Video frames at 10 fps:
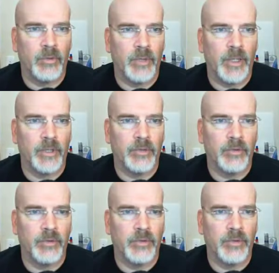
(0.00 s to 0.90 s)
to go back and
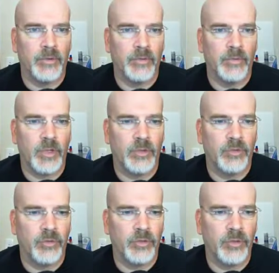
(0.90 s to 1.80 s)
just make
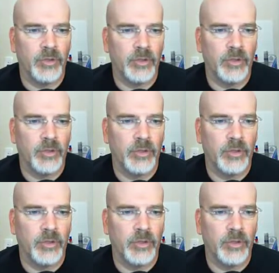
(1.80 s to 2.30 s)
sure